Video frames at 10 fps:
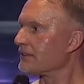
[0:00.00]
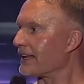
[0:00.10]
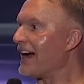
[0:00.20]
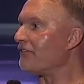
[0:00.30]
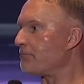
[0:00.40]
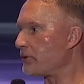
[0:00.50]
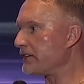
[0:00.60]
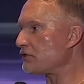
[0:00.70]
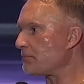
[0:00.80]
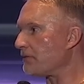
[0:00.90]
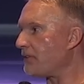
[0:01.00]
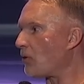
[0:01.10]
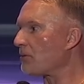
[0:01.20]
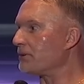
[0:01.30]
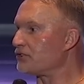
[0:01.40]
that I've preached
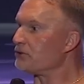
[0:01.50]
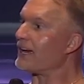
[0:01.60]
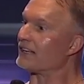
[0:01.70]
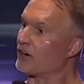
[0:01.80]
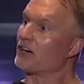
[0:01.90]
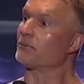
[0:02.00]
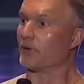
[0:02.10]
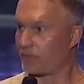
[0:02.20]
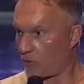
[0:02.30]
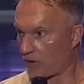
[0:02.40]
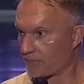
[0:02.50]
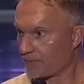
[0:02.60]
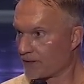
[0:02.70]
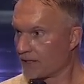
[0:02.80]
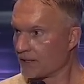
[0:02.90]
before, but you hadn't heard before.
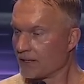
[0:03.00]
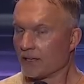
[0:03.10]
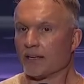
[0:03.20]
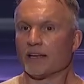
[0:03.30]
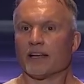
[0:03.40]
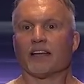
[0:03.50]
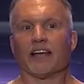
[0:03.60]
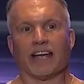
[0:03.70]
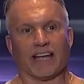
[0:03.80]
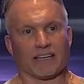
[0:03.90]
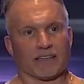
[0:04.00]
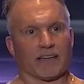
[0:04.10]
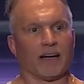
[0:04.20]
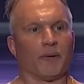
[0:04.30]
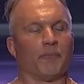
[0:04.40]
And
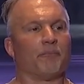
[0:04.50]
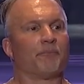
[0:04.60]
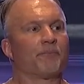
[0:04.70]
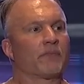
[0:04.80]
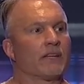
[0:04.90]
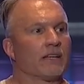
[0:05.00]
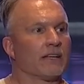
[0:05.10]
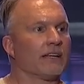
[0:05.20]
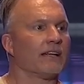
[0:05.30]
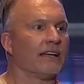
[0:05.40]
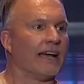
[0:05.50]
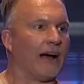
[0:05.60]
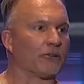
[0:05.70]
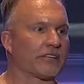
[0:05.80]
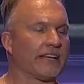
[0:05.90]
um,
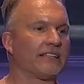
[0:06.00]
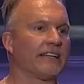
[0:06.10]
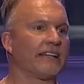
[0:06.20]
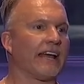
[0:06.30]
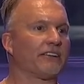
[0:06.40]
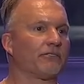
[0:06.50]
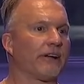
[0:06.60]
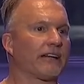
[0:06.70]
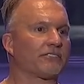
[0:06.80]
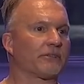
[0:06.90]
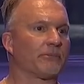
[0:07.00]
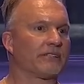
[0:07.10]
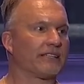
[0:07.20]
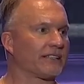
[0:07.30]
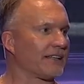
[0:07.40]
I was heading in that direction,
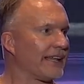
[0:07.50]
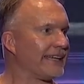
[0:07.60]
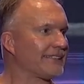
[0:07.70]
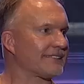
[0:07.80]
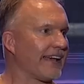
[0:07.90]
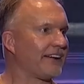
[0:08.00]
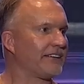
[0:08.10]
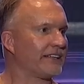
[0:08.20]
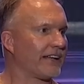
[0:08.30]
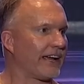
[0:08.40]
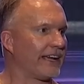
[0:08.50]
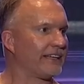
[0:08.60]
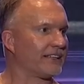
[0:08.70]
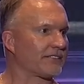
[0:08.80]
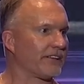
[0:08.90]
but then late Saturday
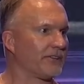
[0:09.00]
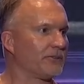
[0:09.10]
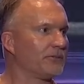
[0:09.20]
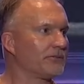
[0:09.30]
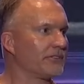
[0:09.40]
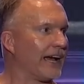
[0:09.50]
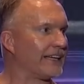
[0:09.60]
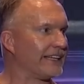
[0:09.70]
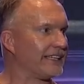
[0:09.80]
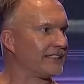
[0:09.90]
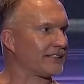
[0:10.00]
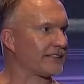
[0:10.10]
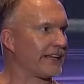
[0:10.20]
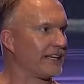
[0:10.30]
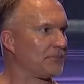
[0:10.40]
night, as though I needed to
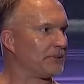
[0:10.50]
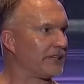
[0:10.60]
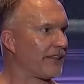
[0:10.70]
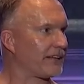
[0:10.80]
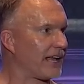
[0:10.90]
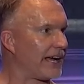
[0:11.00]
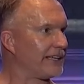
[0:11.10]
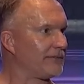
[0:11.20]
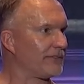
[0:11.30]
stay up another night